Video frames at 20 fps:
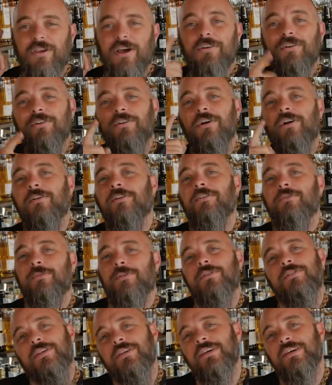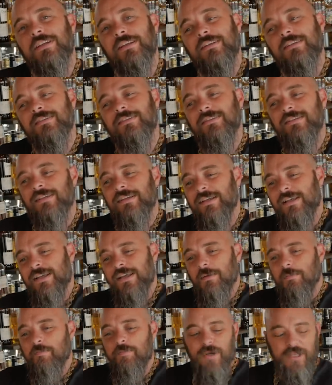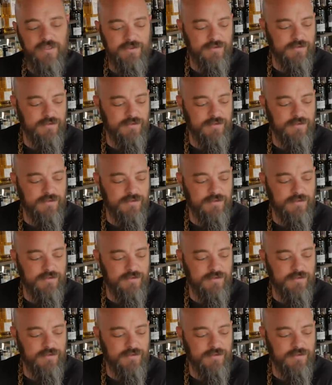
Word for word: a $100 worth good. No,